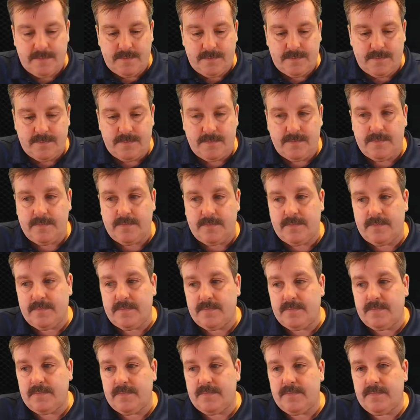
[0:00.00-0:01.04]

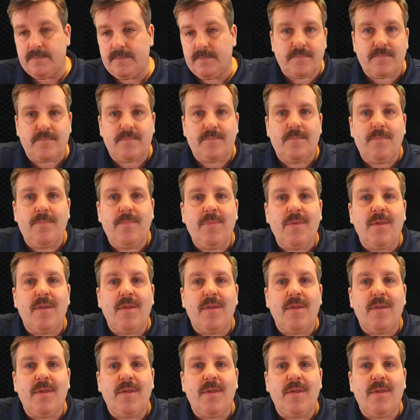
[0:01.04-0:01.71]
Nothing is said.